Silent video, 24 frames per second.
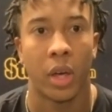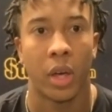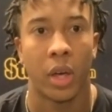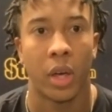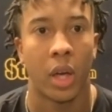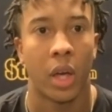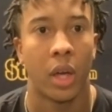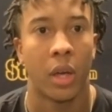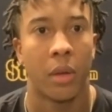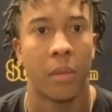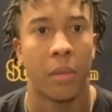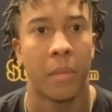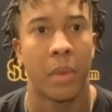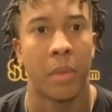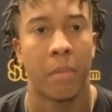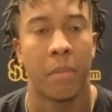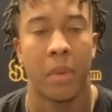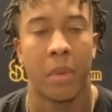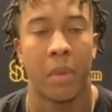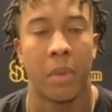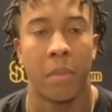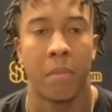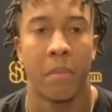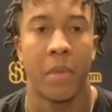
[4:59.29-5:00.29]
uh, and
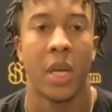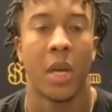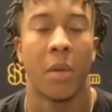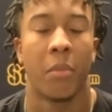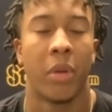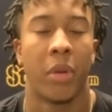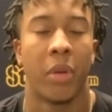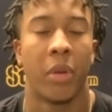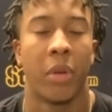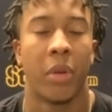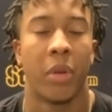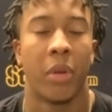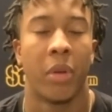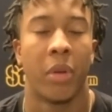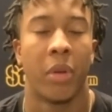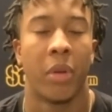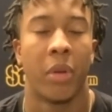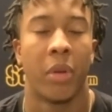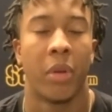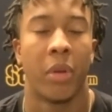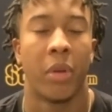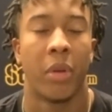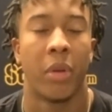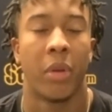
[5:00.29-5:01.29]
be a playmaker when the
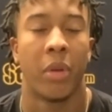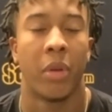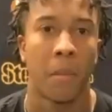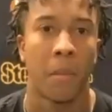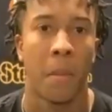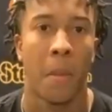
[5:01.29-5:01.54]
ball's in the